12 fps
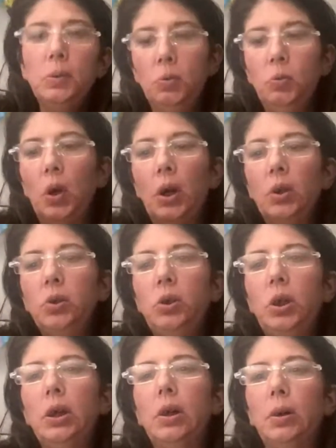not
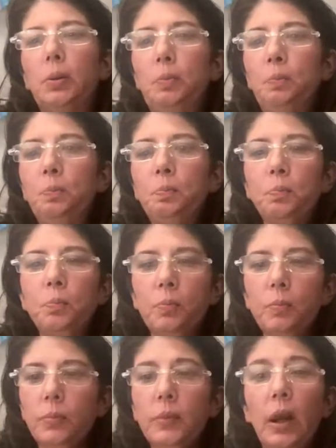until
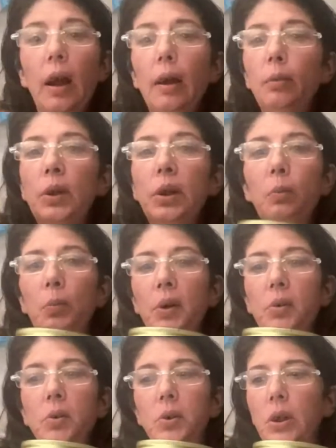I haven't eaten
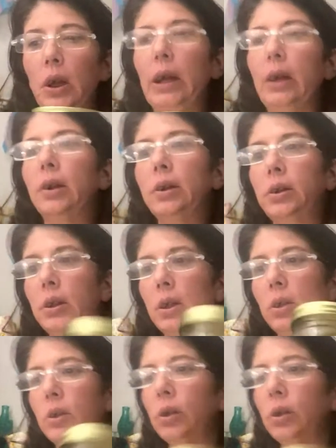pickles like this since